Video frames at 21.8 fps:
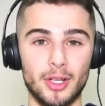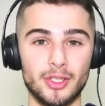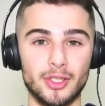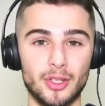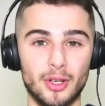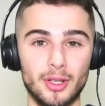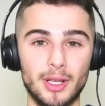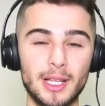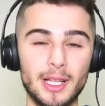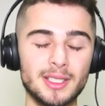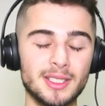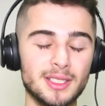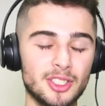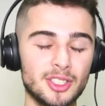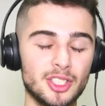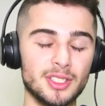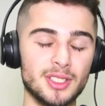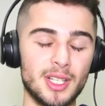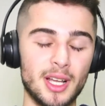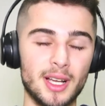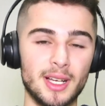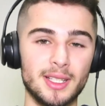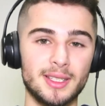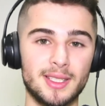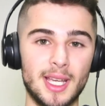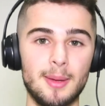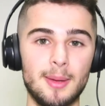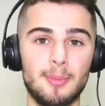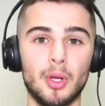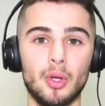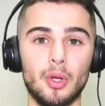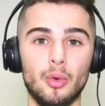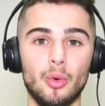So let's just take a
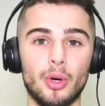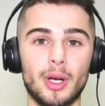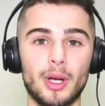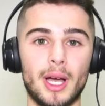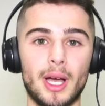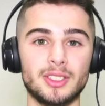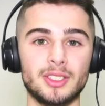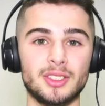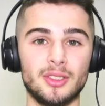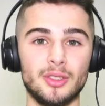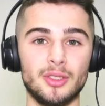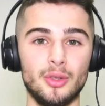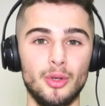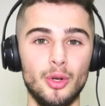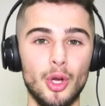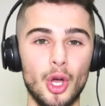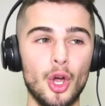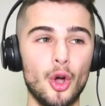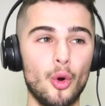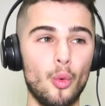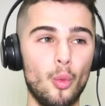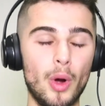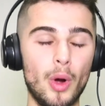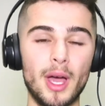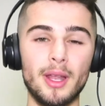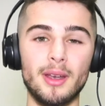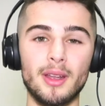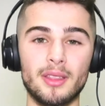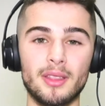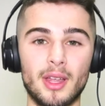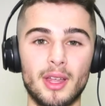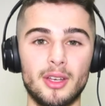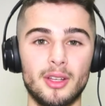deeper look as to where
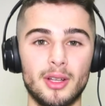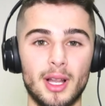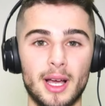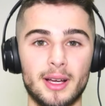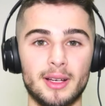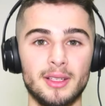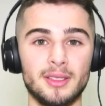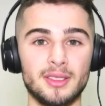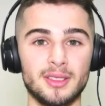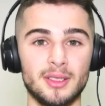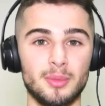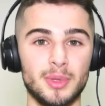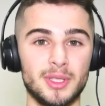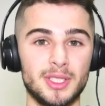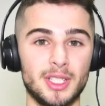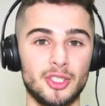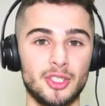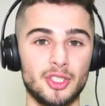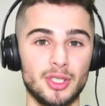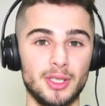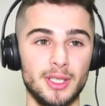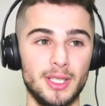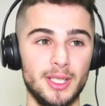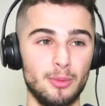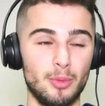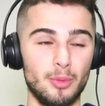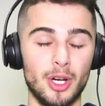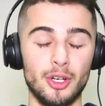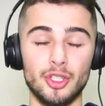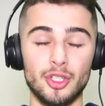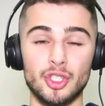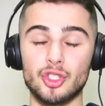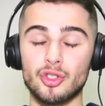Nathaniel Atkinson potentially, where
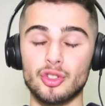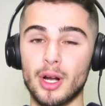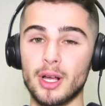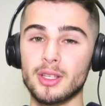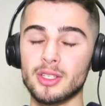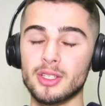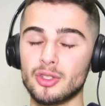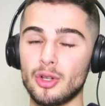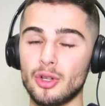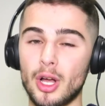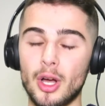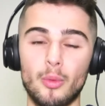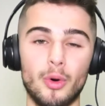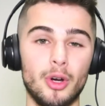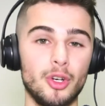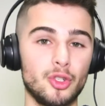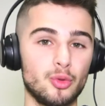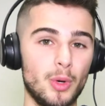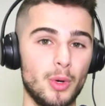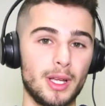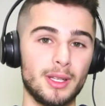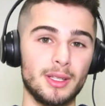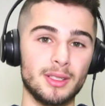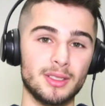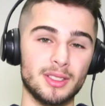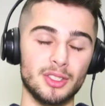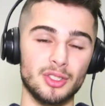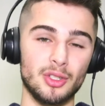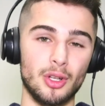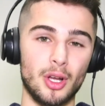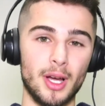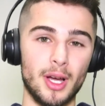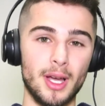his strengths lie, where his weaknesses
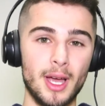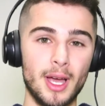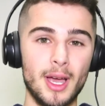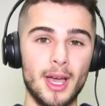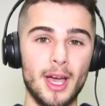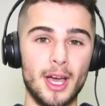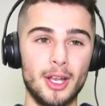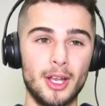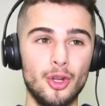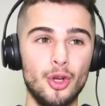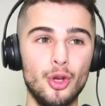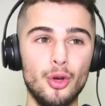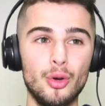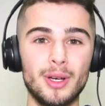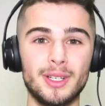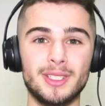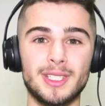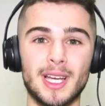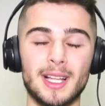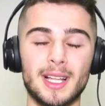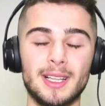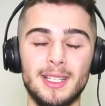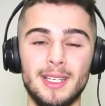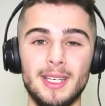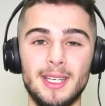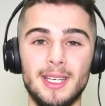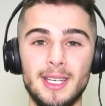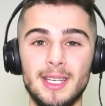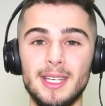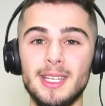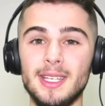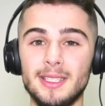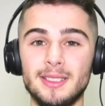lie, and who exactly
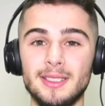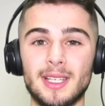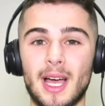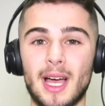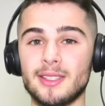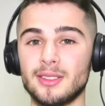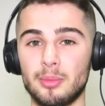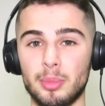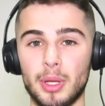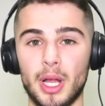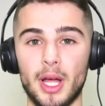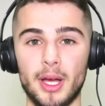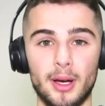he is as a player.